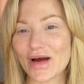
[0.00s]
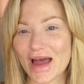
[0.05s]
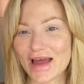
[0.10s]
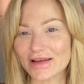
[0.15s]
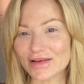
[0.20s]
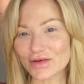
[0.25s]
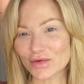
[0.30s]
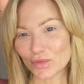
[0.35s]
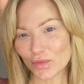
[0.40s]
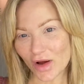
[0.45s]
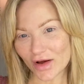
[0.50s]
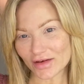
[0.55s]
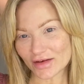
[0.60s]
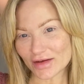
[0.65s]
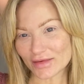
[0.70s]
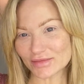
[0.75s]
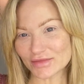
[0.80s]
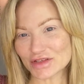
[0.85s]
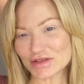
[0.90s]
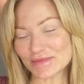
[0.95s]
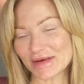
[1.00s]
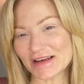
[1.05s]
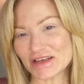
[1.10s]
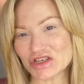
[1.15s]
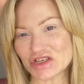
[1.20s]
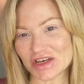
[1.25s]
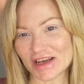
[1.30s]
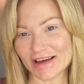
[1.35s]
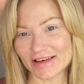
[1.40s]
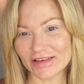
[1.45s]
and welcome to my
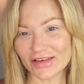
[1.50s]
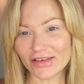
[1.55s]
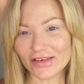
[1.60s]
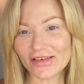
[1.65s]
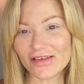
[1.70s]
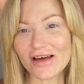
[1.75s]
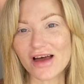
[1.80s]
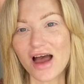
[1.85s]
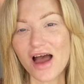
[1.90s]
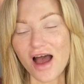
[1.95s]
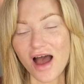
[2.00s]
channel.